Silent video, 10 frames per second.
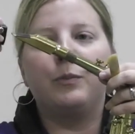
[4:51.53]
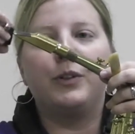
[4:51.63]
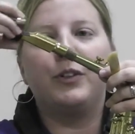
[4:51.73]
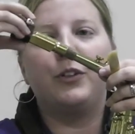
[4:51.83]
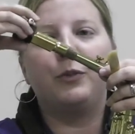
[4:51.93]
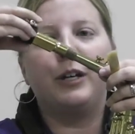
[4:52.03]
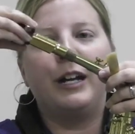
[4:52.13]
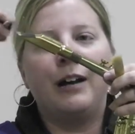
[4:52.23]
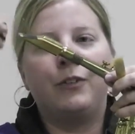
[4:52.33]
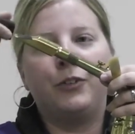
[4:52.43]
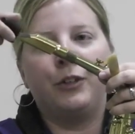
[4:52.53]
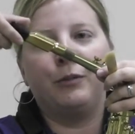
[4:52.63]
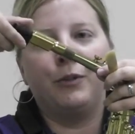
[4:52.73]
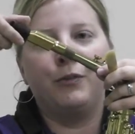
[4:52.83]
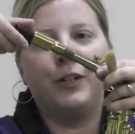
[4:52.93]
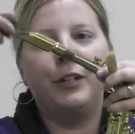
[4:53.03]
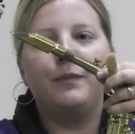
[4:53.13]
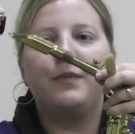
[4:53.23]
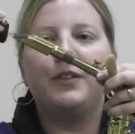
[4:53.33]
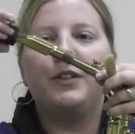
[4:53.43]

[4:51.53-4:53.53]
But this way, obviously, it won't fit.